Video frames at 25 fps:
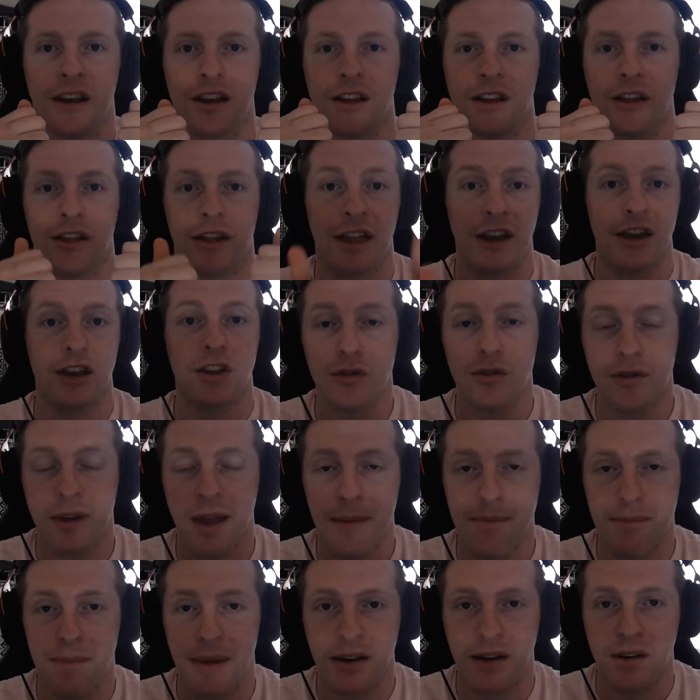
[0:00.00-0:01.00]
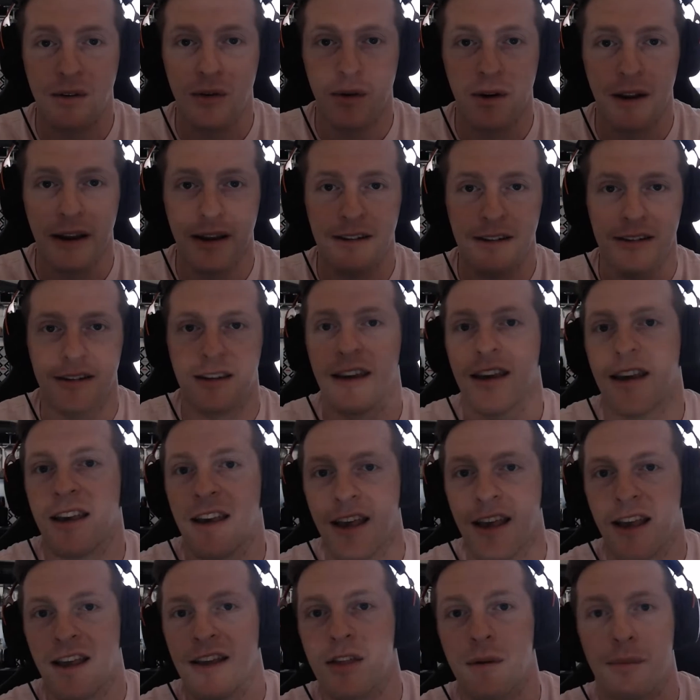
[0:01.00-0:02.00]
then you get Bitcoin.
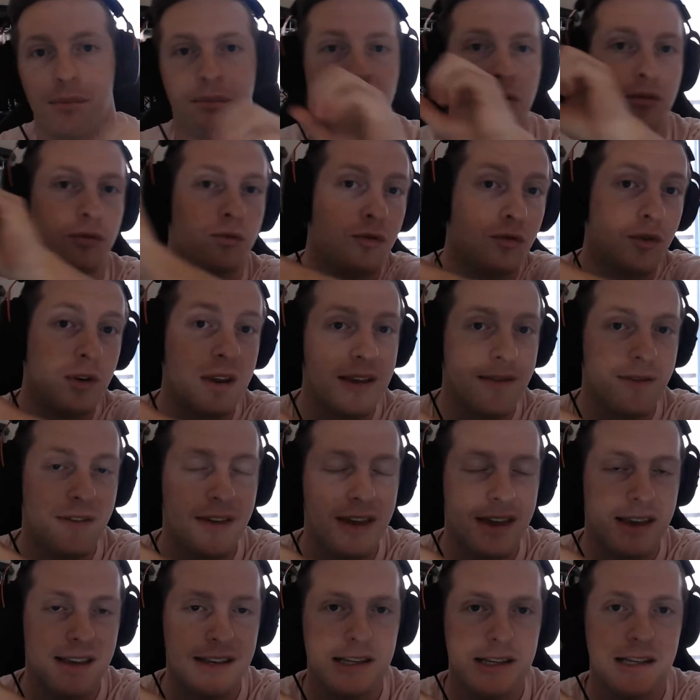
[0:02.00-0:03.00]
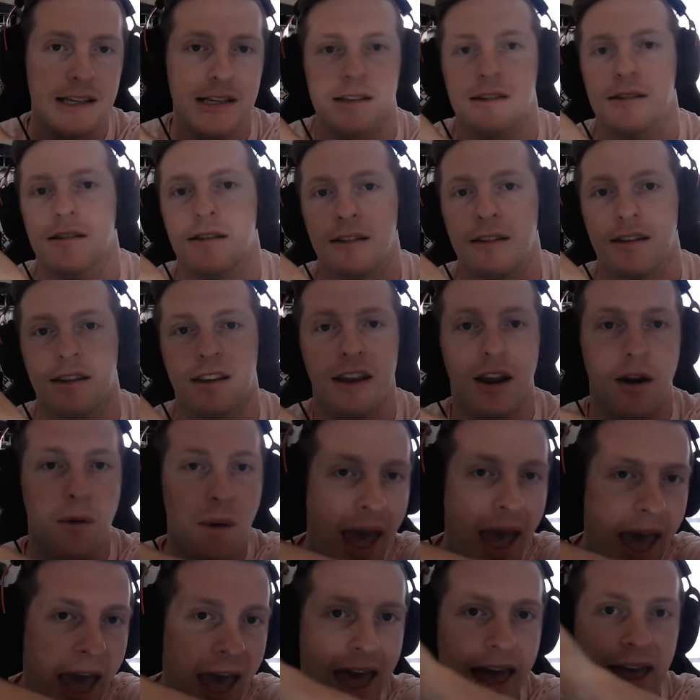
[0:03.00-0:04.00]
The previous,
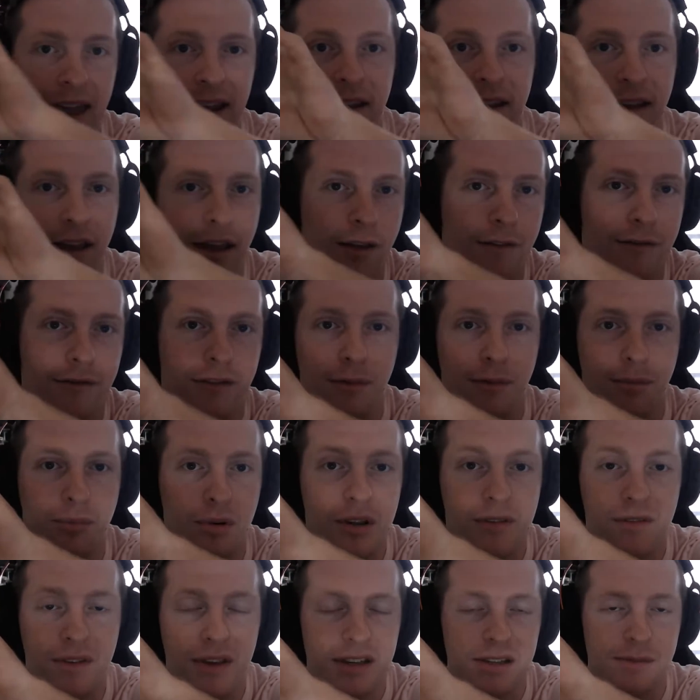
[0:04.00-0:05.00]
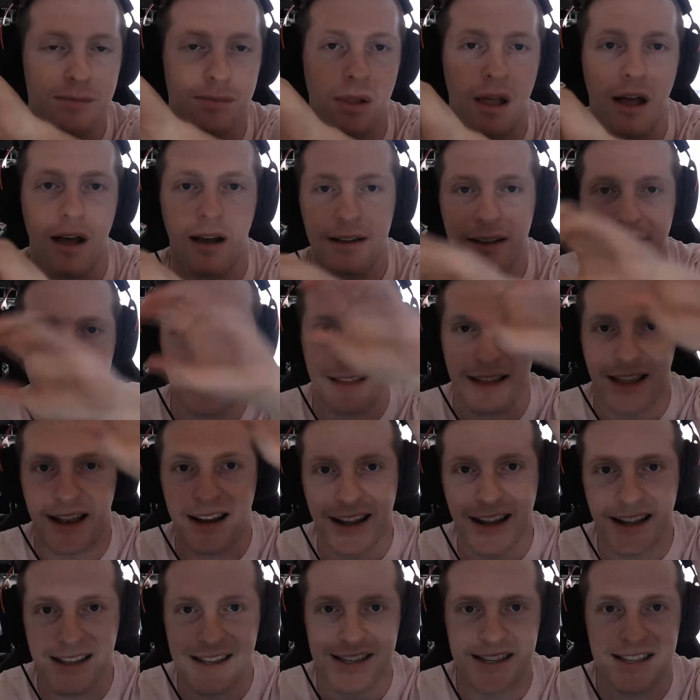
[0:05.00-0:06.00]
head of the previous block then
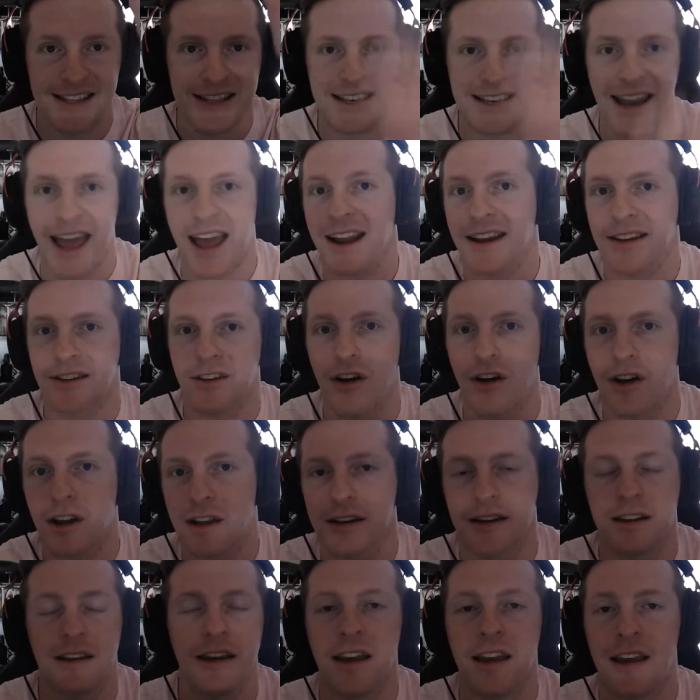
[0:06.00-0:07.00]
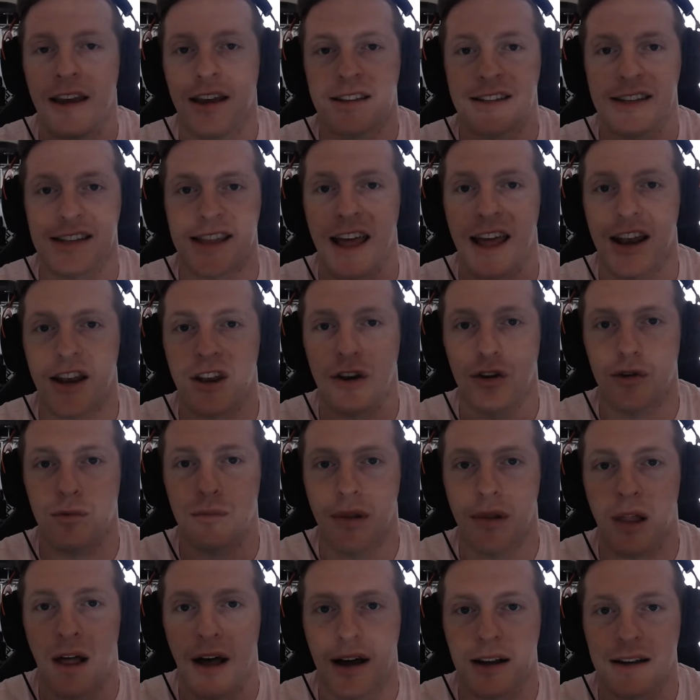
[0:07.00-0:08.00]
gets stacked on to that new
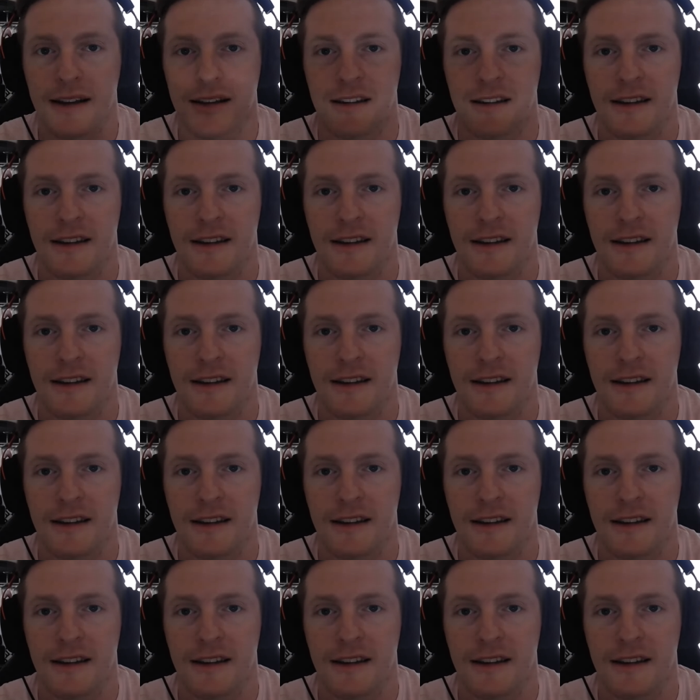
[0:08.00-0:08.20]
block,